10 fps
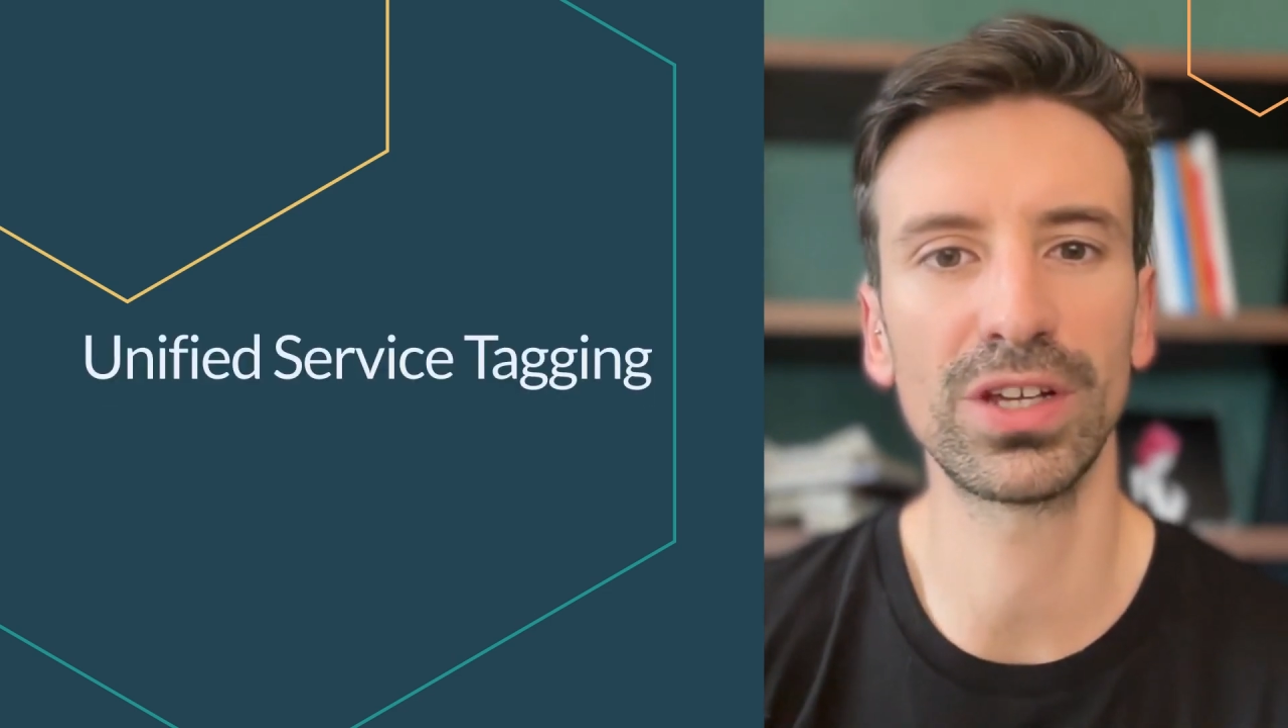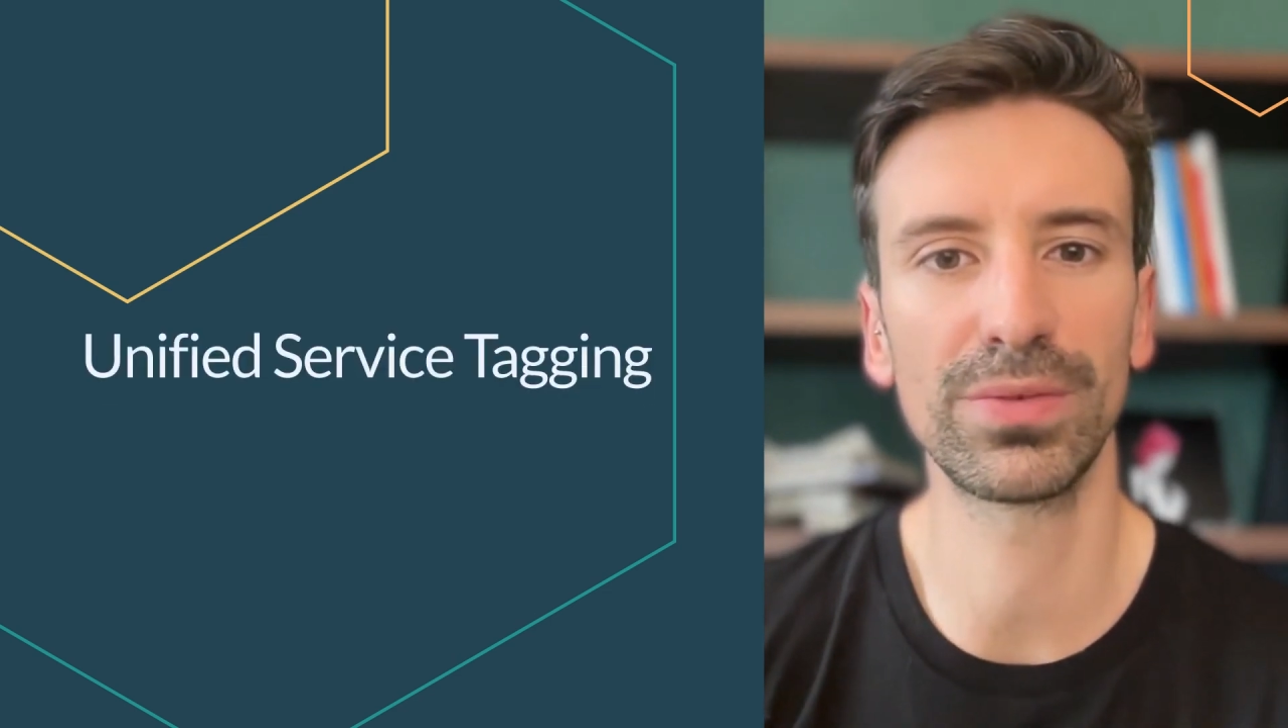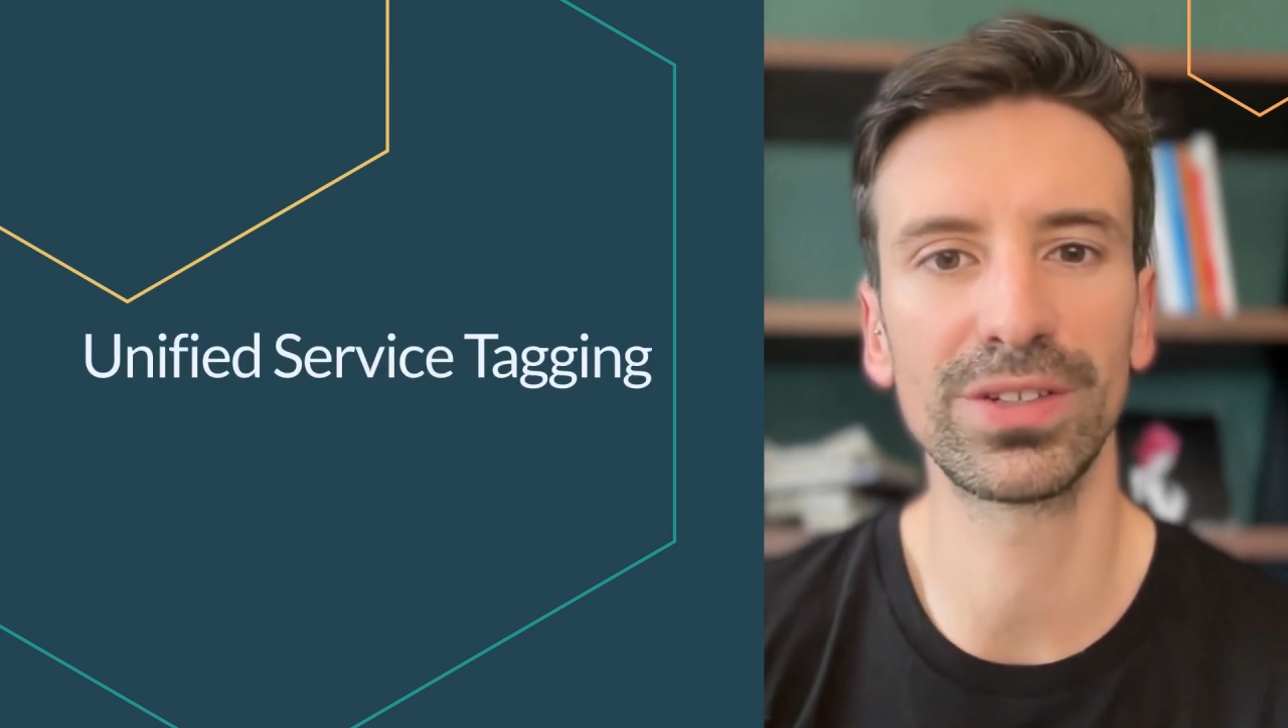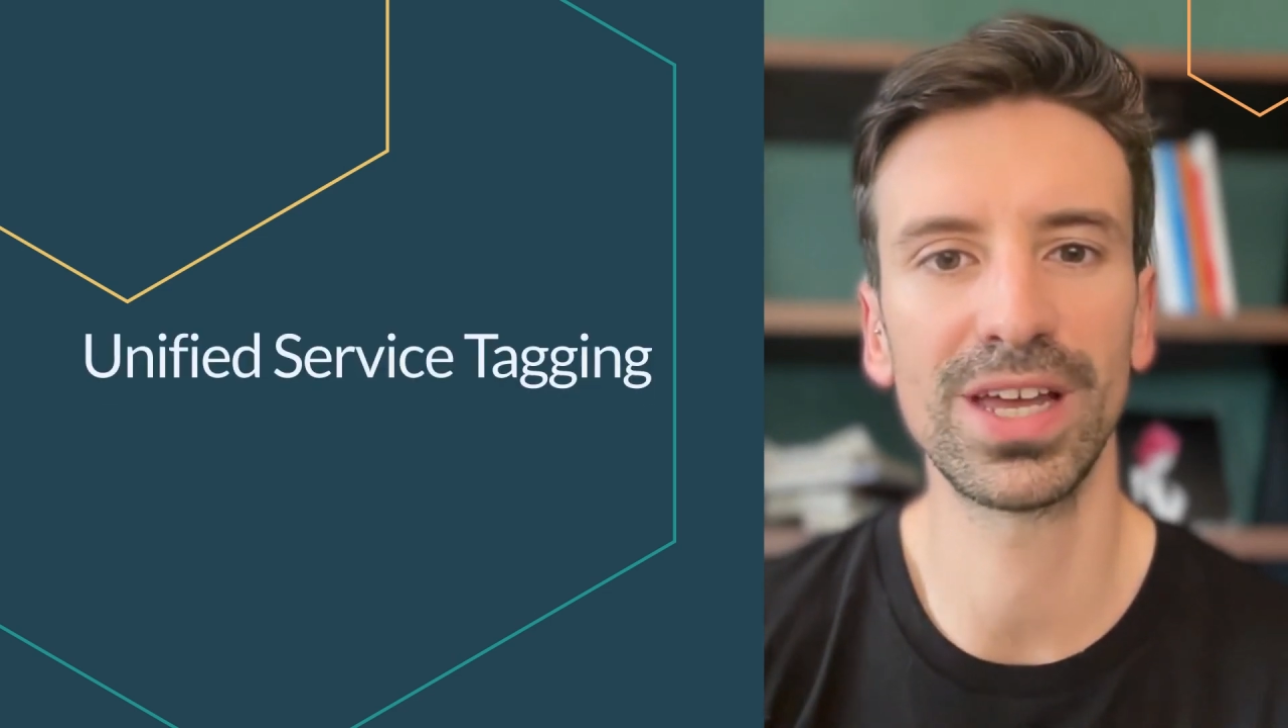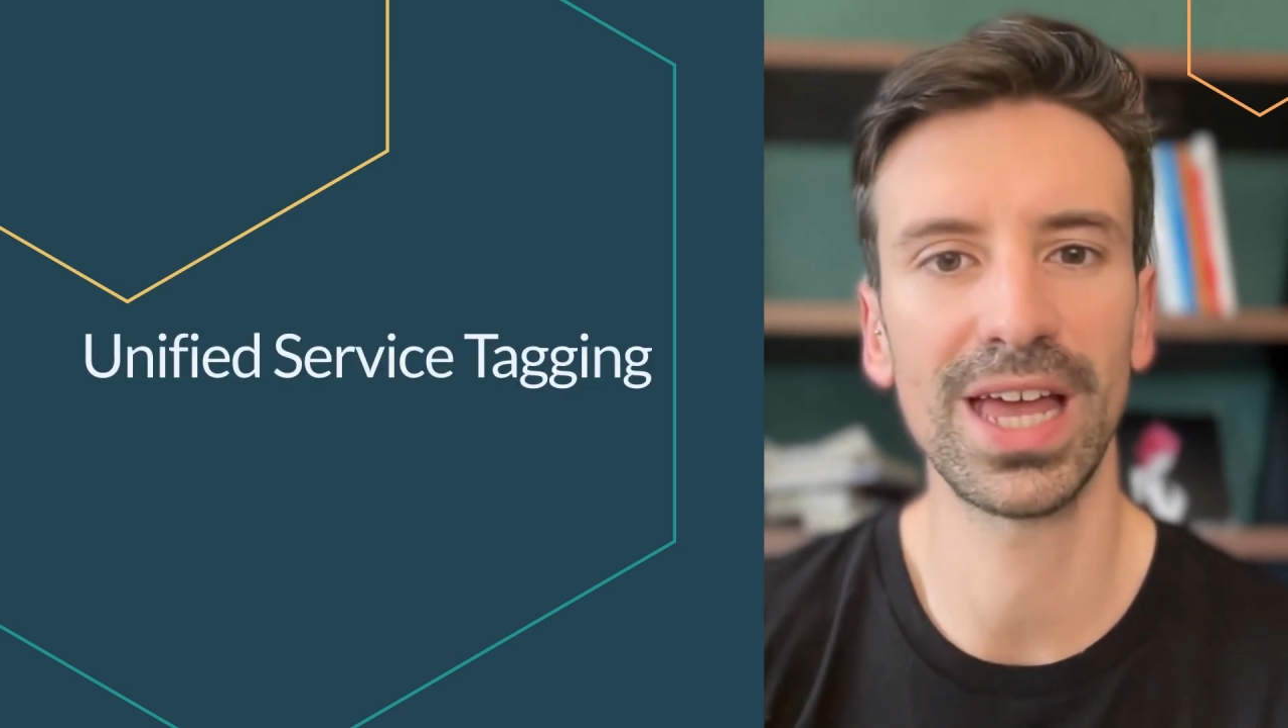
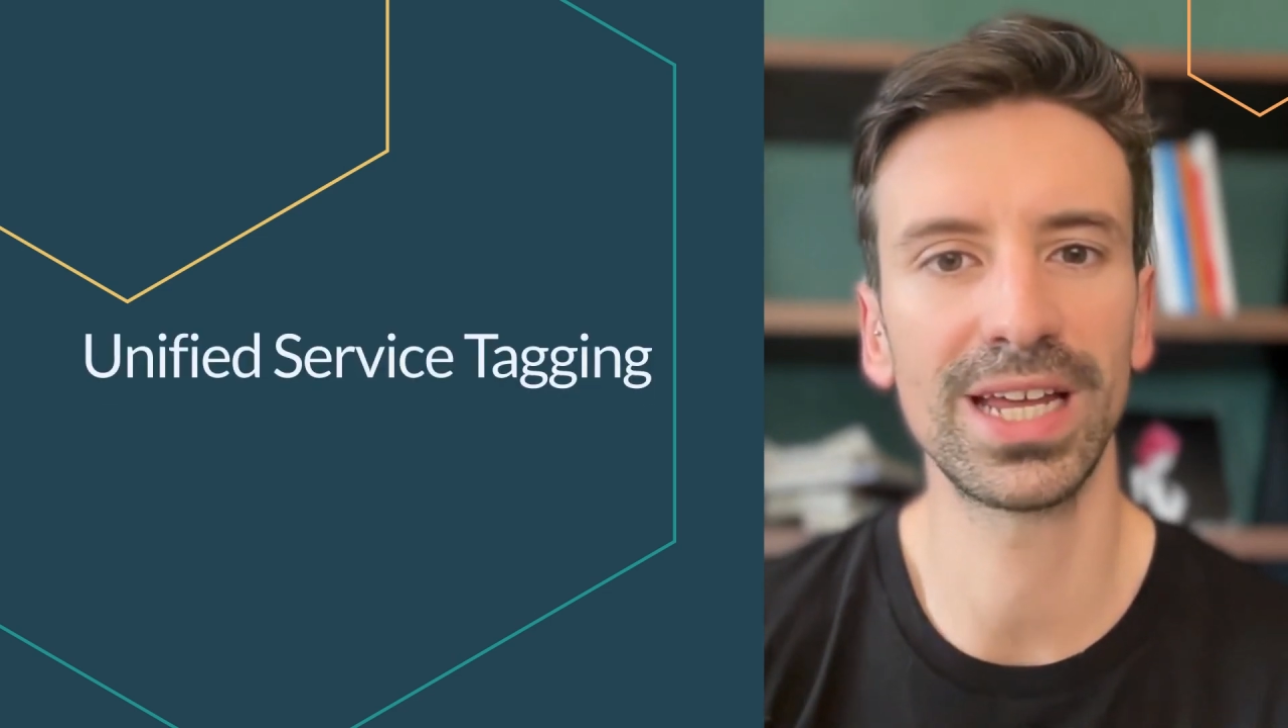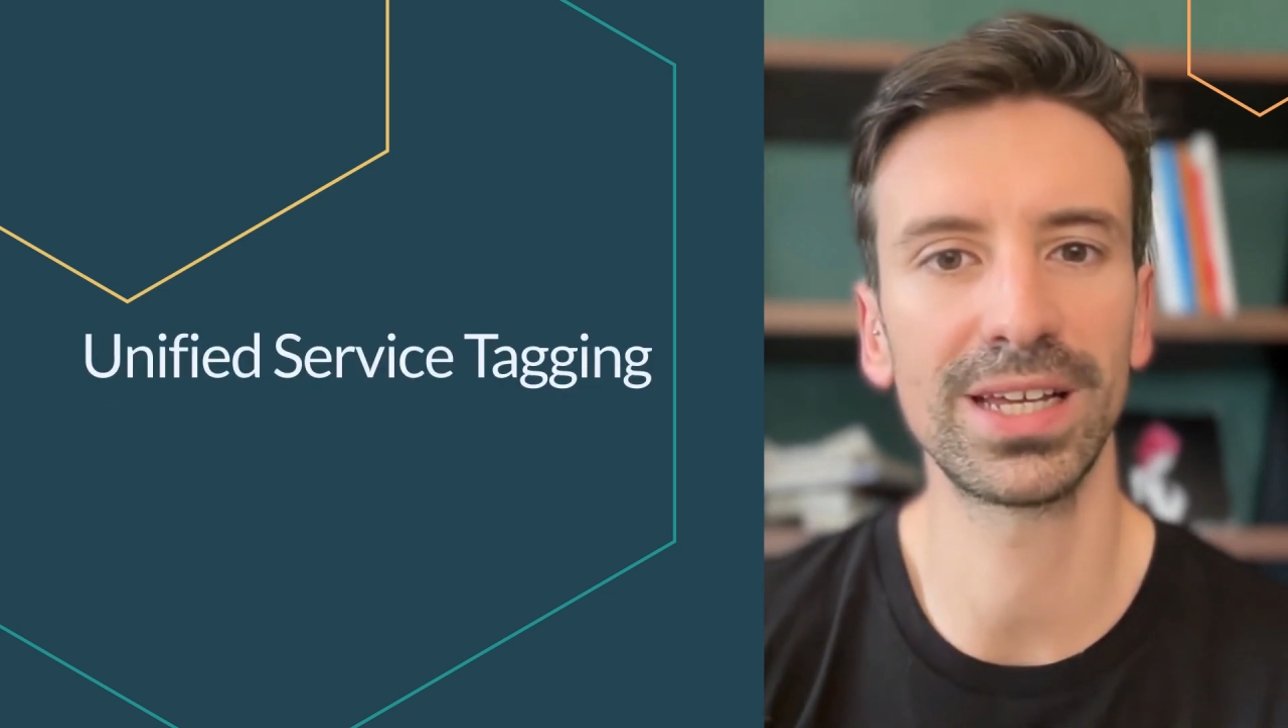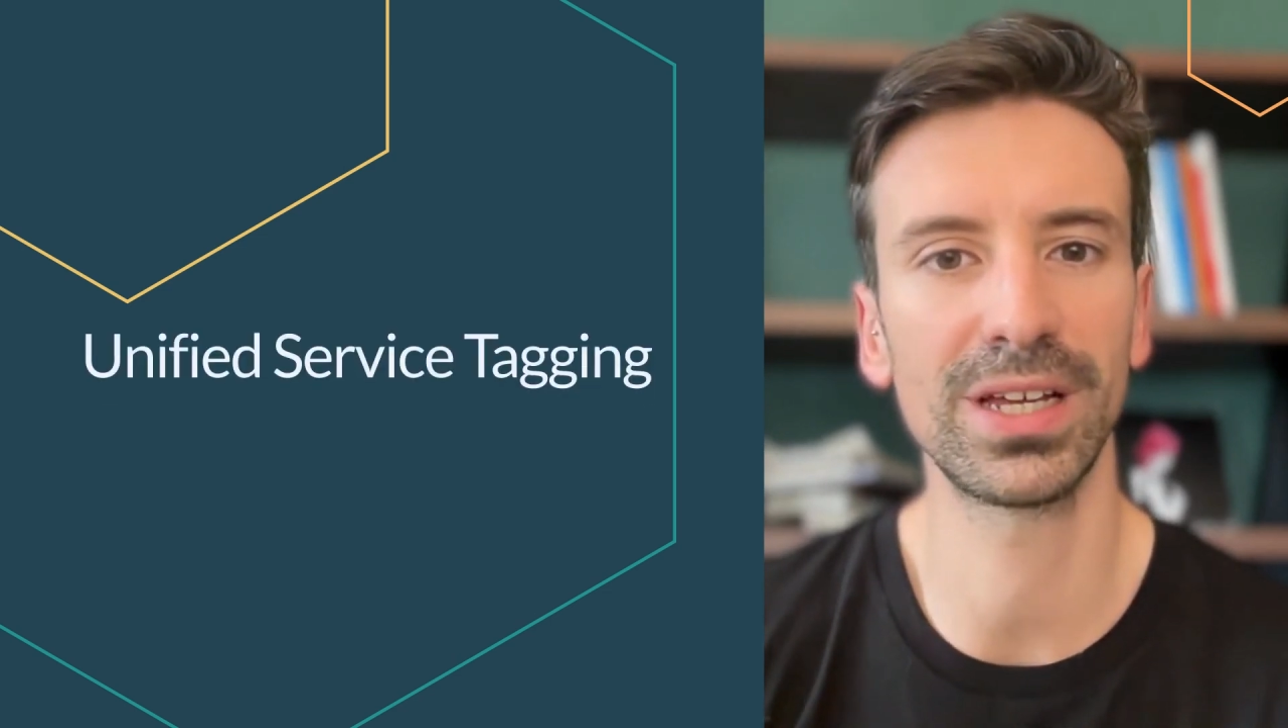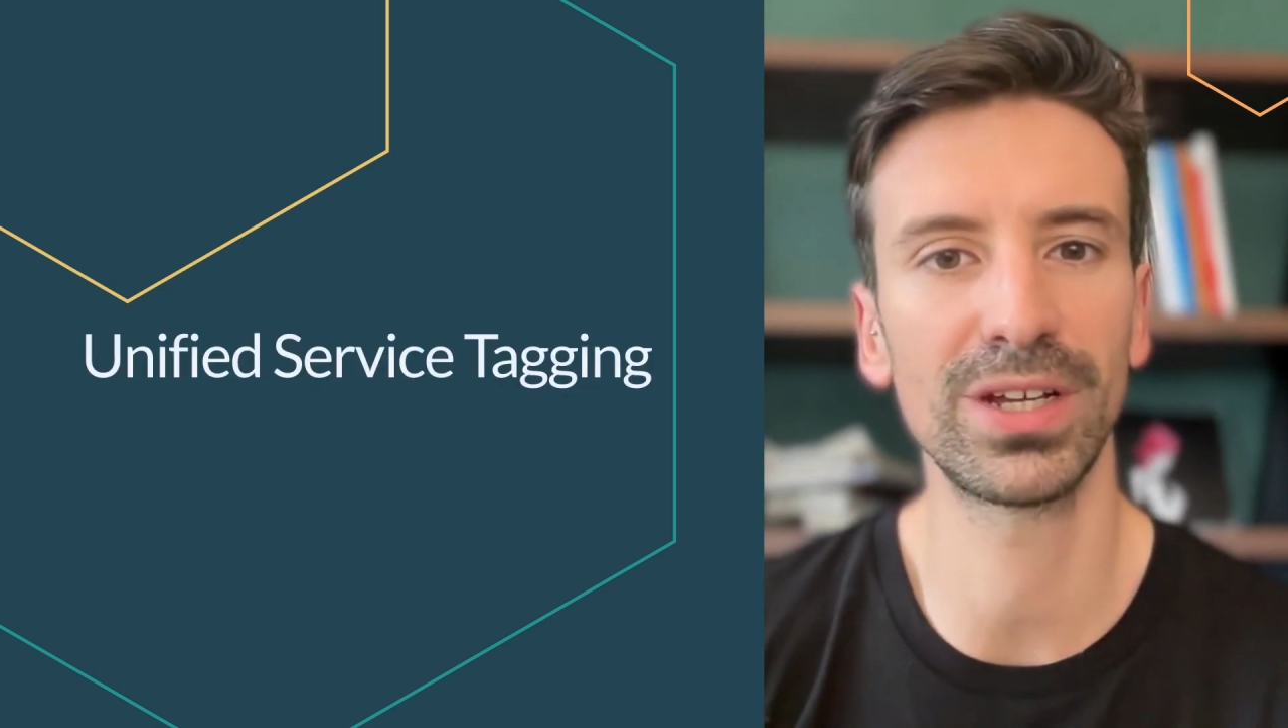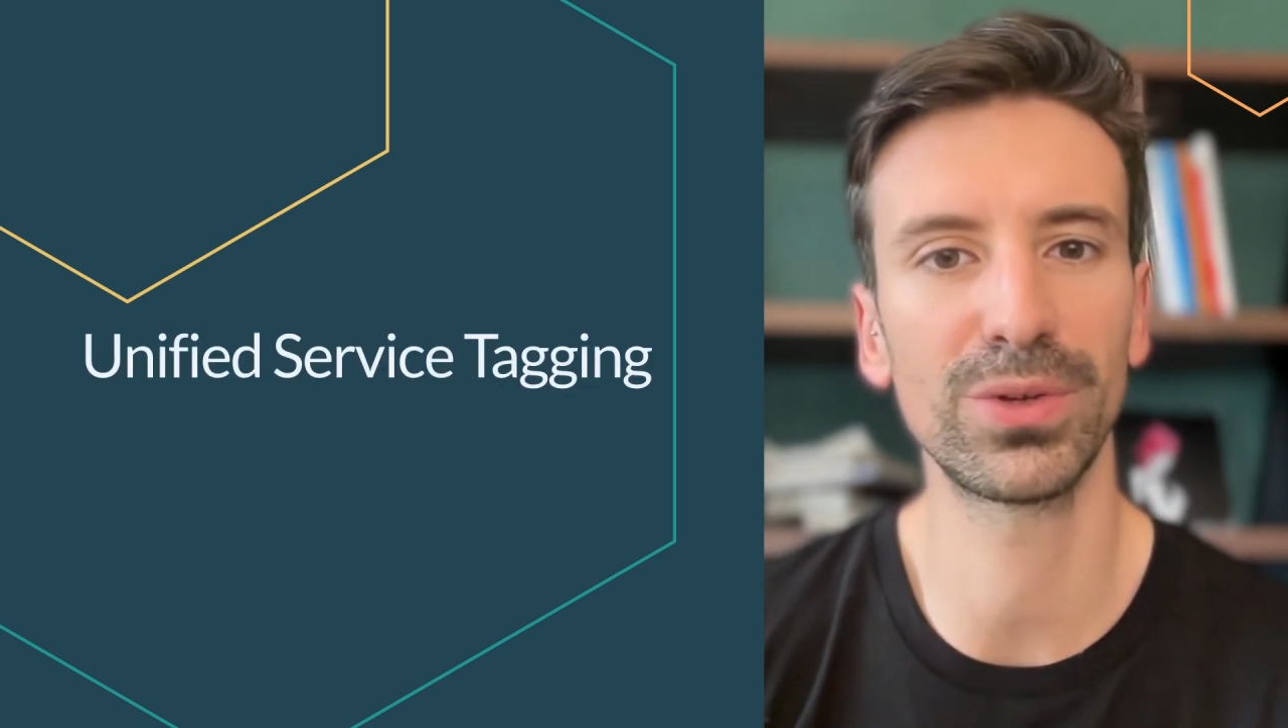service tagging,